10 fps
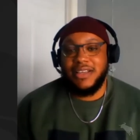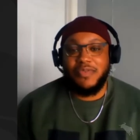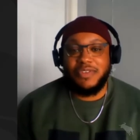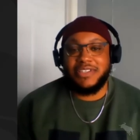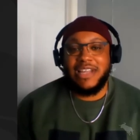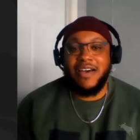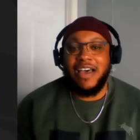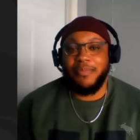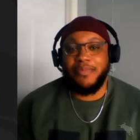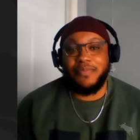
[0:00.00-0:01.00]
which is how I
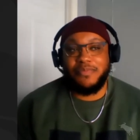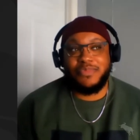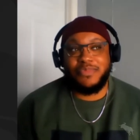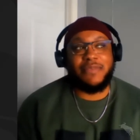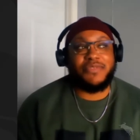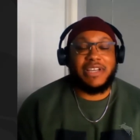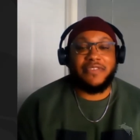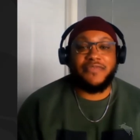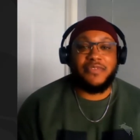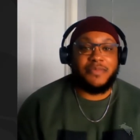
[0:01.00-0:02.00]
was able to get
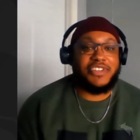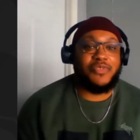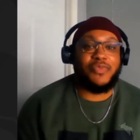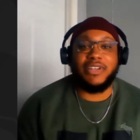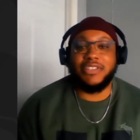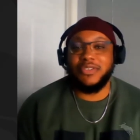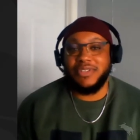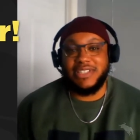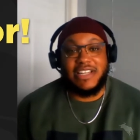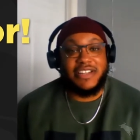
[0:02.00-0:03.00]
from Tier 1 to a
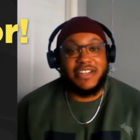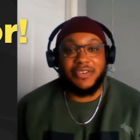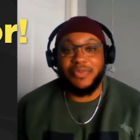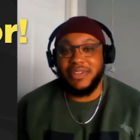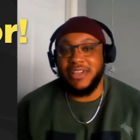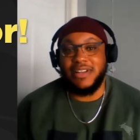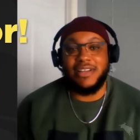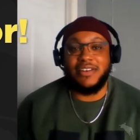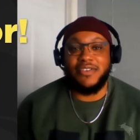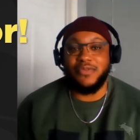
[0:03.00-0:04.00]
senior within a
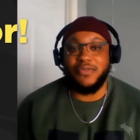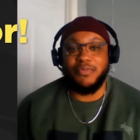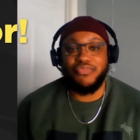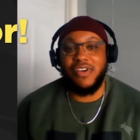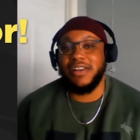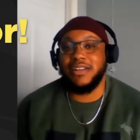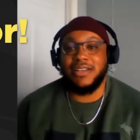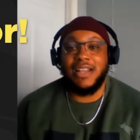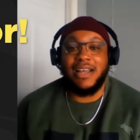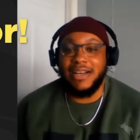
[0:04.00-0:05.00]
new product
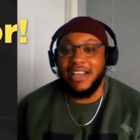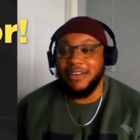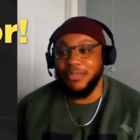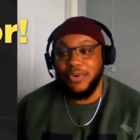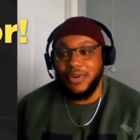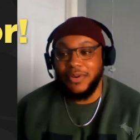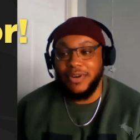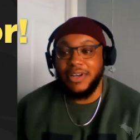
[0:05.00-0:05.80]
line at Bullhorn.